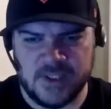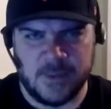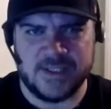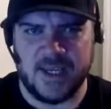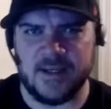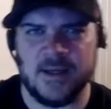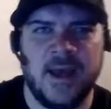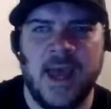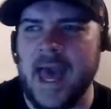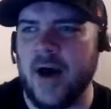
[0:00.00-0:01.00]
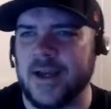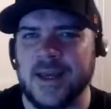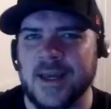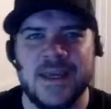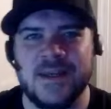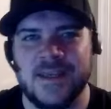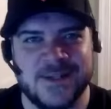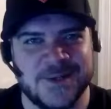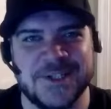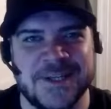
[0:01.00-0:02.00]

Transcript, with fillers: It's almost like a how a comedian or